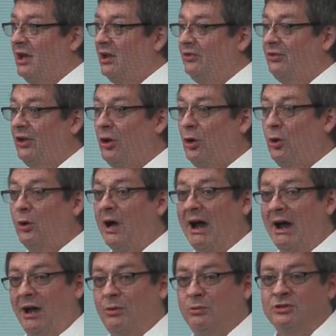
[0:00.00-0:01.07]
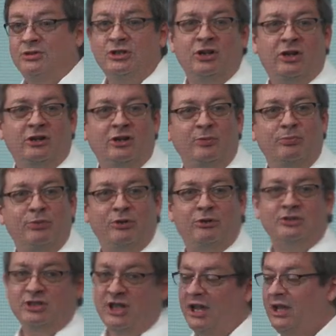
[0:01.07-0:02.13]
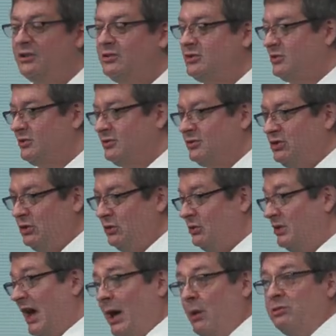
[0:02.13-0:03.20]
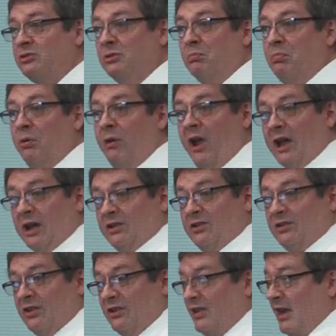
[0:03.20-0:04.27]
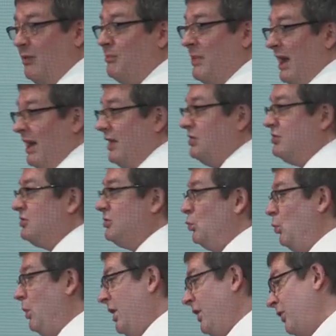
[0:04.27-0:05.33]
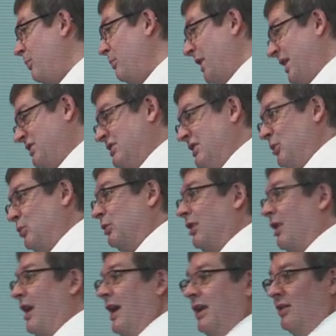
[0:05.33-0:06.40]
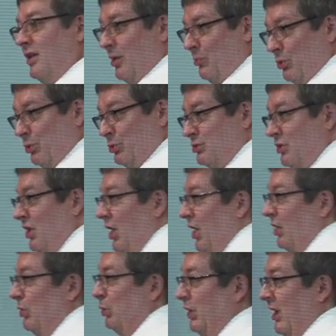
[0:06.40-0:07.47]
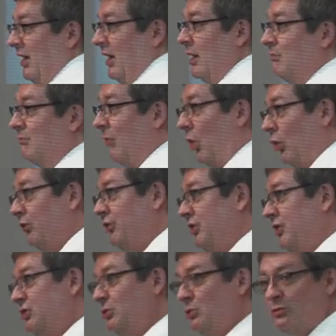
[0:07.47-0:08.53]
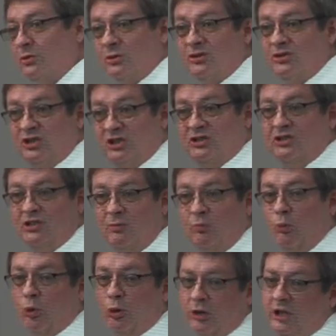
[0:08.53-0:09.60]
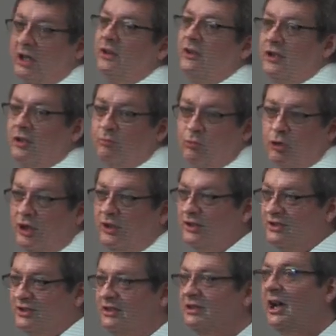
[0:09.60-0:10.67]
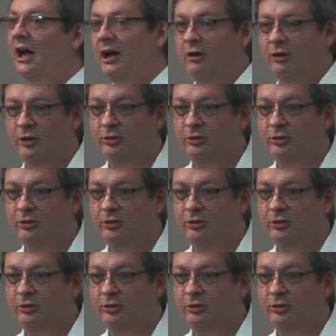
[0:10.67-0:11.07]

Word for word: So I was a young computer science student. I was impressed that they managed with BASIC with line numbers to get a multi-user system working that could run this entire